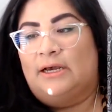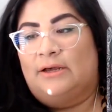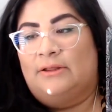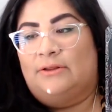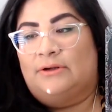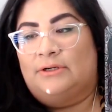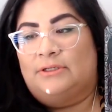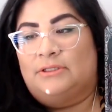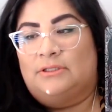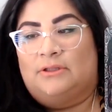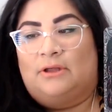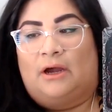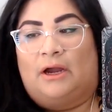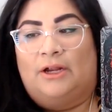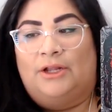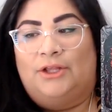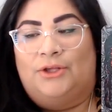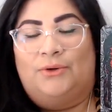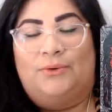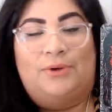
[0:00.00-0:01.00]
others
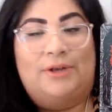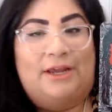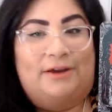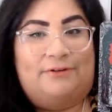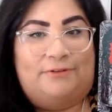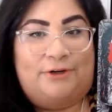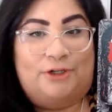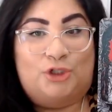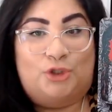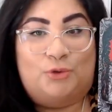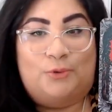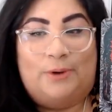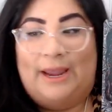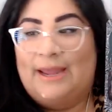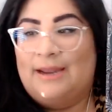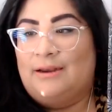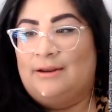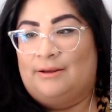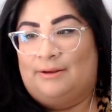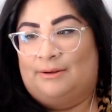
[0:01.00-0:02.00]
thought you'd never
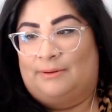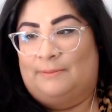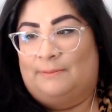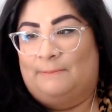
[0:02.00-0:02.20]
tread.